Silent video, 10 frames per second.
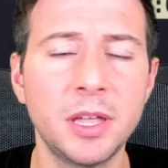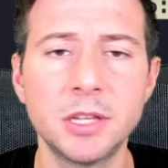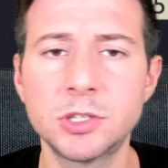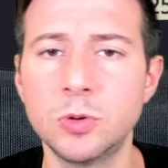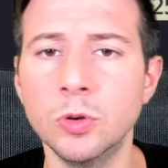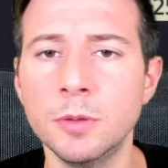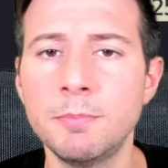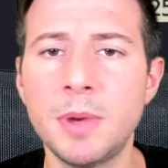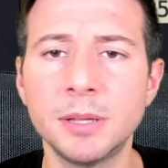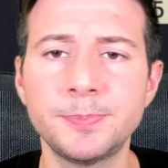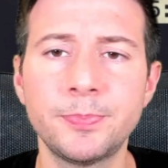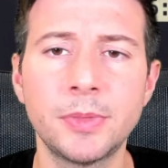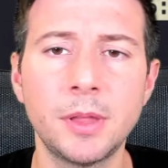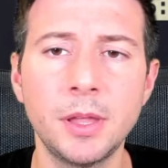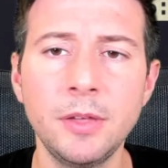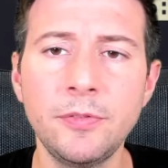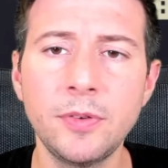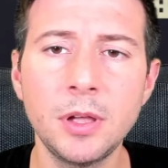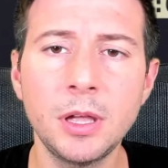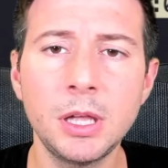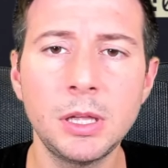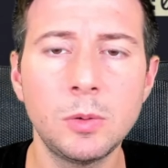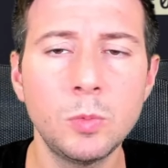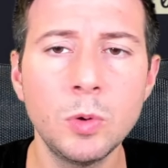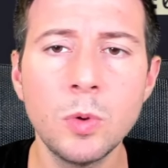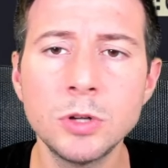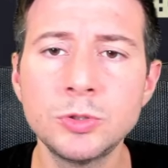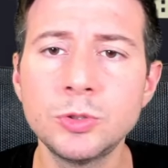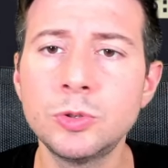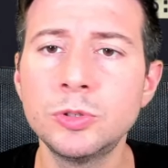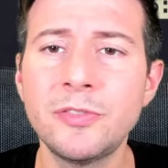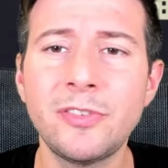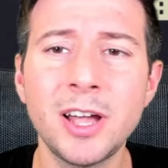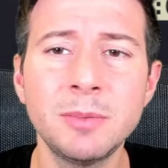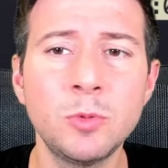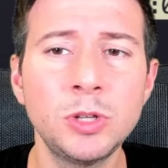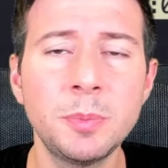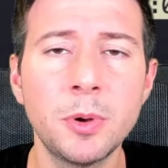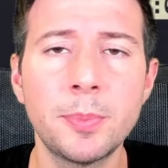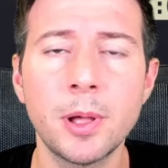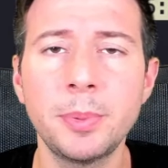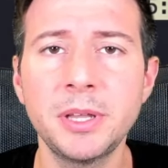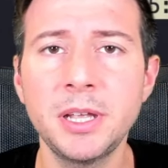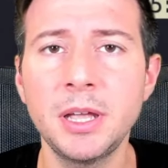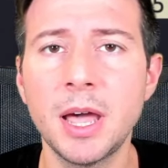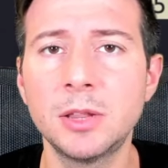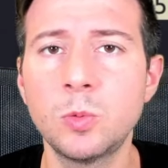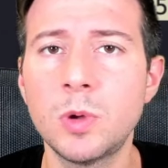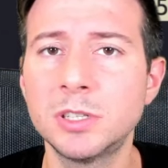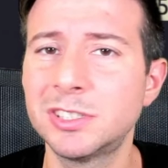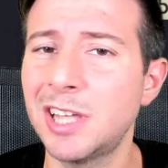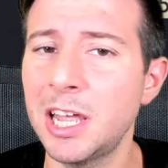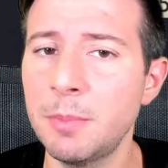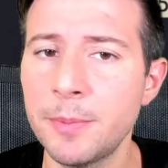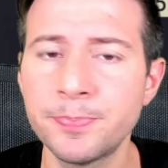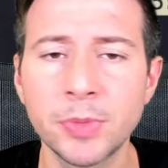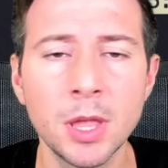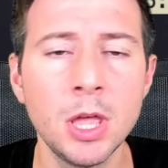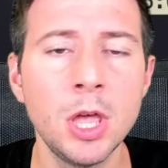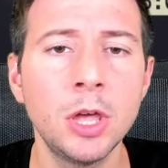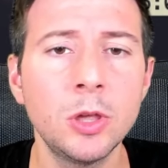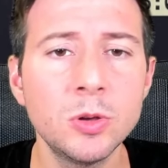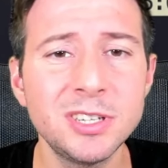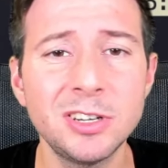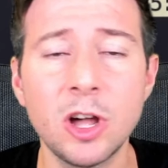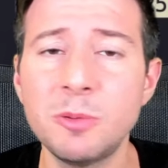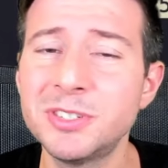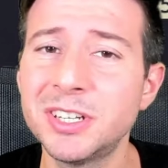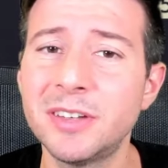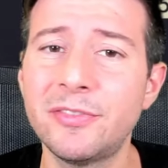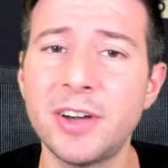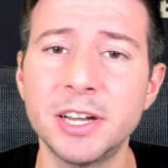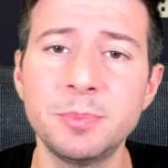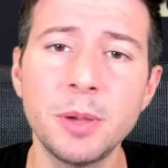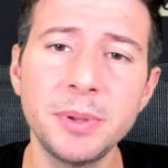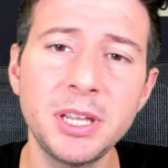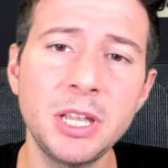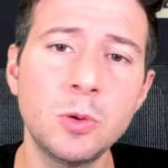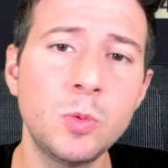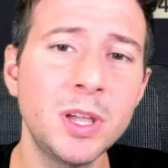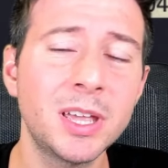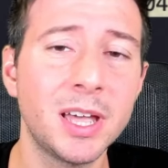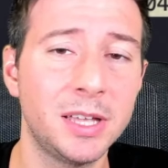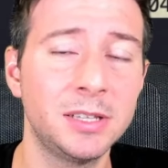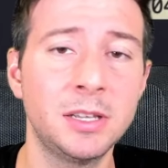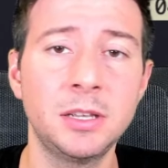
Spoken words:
is cool, but if we want to define multiple properties at one time, using Object.defineProperty, we can